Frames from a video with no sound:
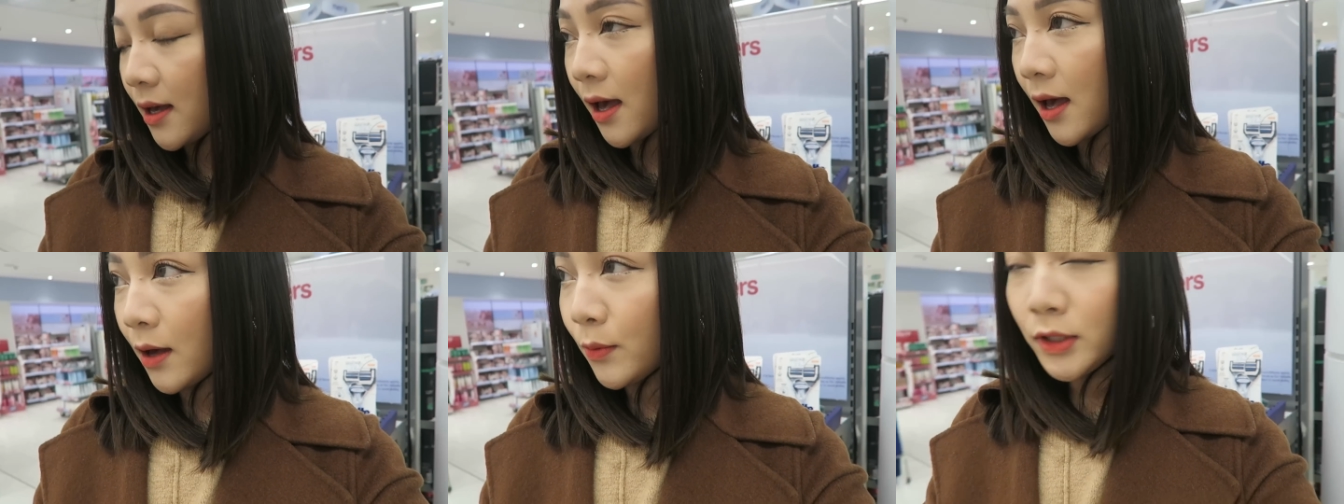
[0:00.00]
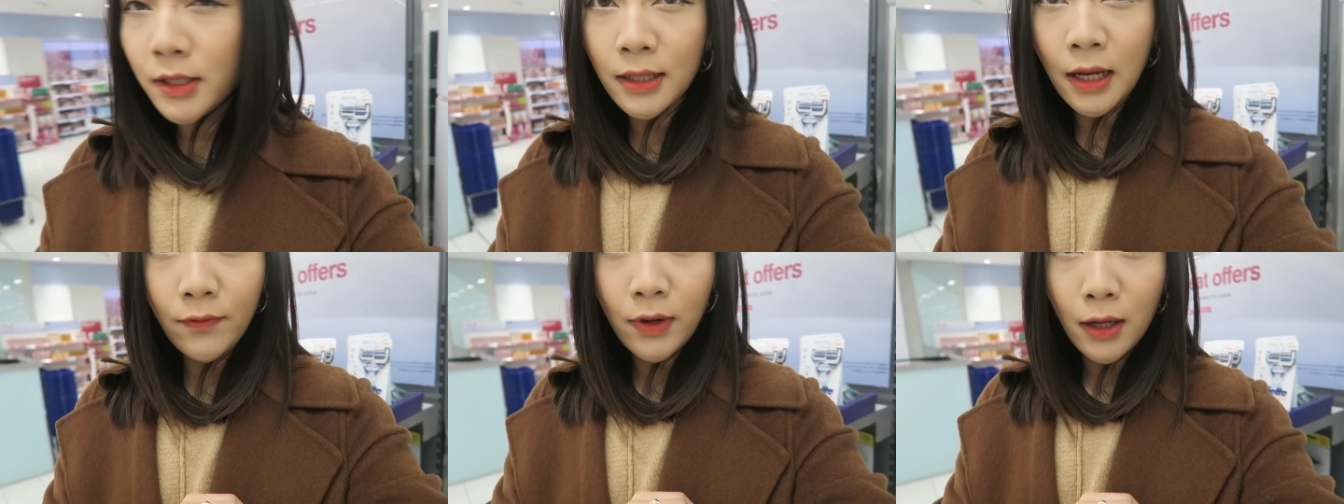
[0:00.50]
Uh, we're just
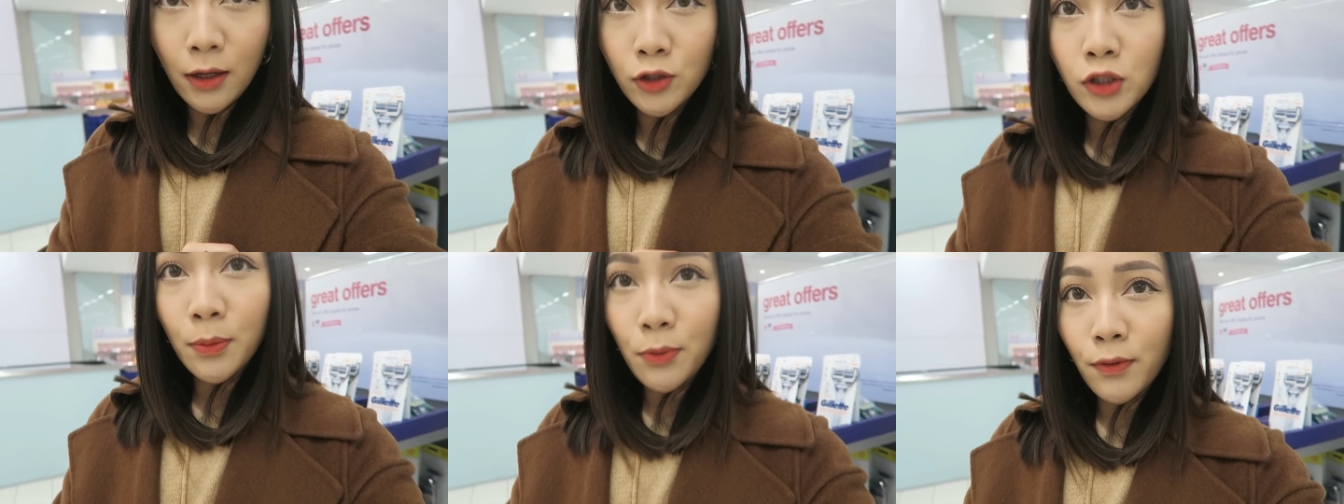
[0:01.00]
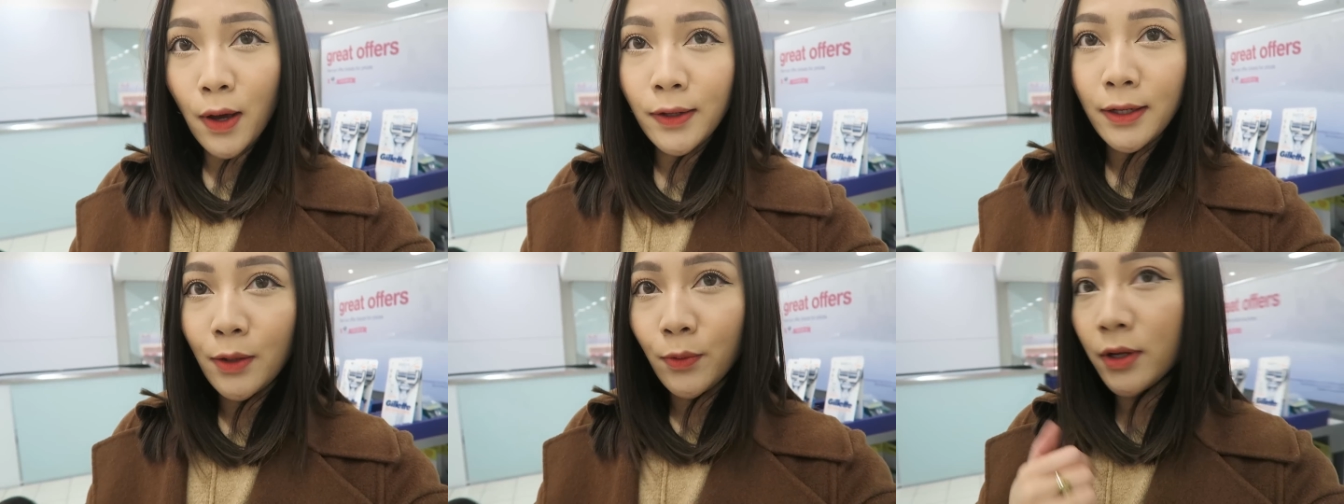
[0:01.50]
going to have a little shop
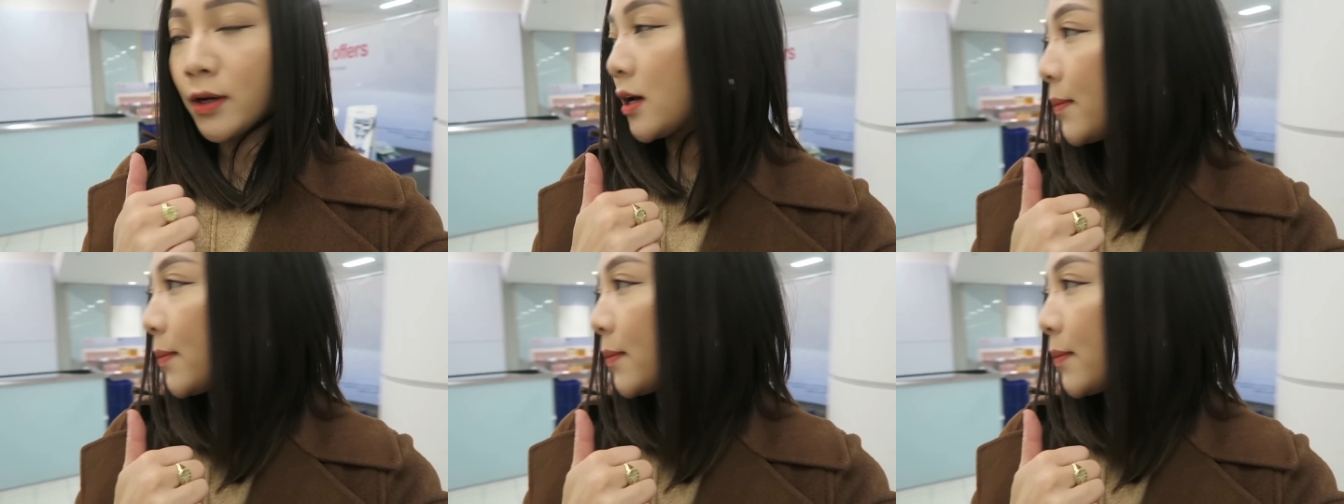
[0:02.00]
around and then we're going to